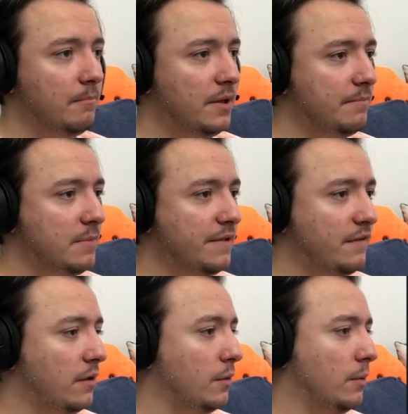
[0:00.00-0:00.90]
Me
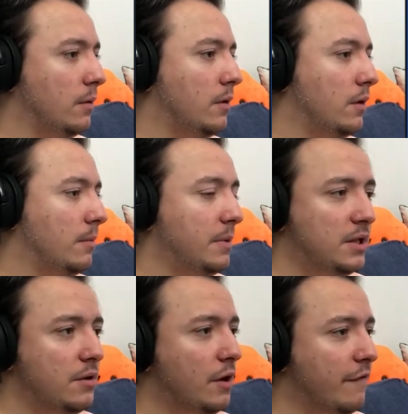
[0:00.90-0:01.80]
too.
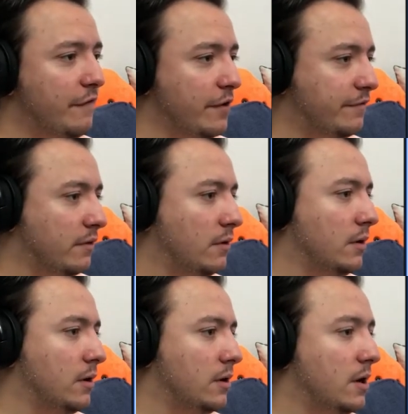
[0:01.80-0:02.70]
But you go first.
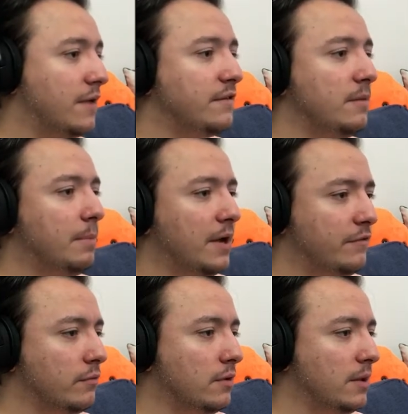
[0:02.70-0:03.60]
Natsuki
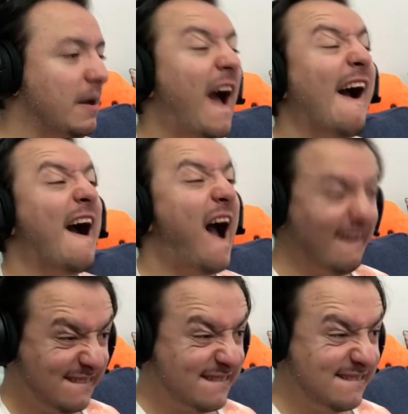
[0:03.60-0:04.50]
bites her lip.
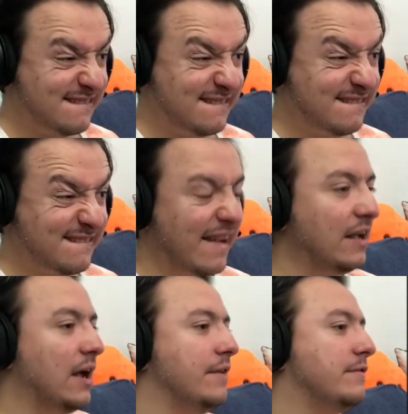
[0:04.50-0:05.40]

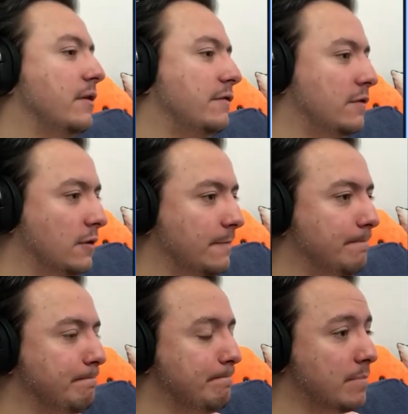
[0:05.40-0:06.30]
I can't stay still.